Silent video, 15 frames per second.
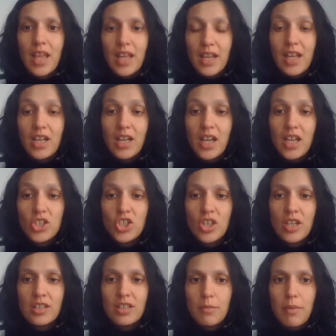In English,
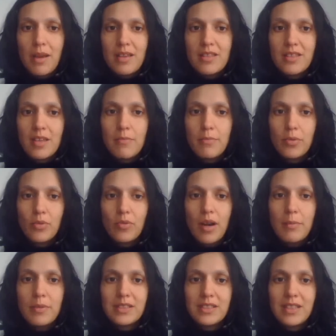the past simple
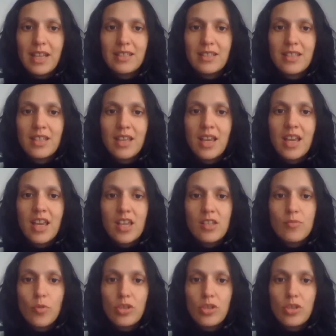grammar tense is